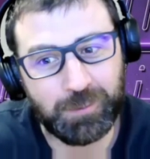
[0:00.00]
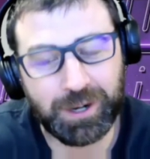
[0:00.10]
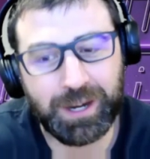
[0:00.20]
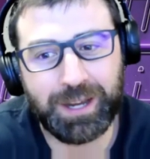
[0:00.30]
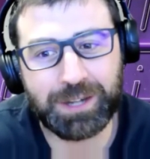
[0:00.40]

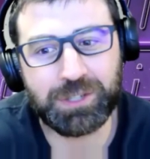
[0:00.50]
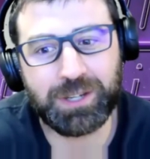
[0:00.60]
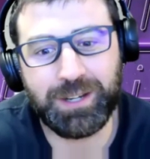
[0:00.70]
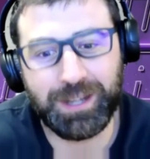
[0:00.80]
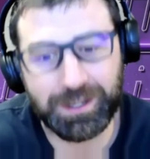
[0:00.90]
where I actually
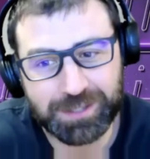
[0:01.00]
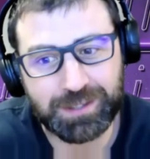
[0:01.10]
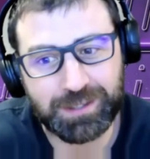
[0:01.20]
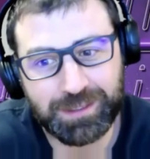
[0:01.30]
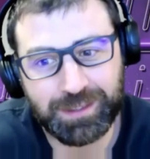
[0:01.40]

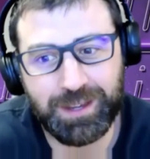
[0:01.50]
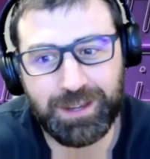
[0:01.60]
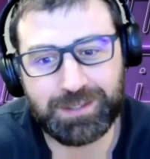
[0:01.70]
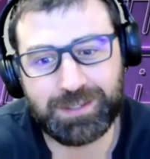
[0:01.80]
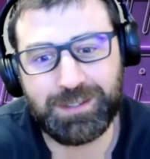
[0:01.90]
announced
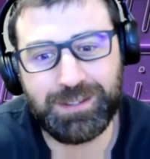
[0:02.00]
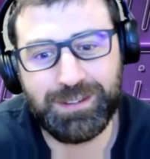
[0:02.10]
that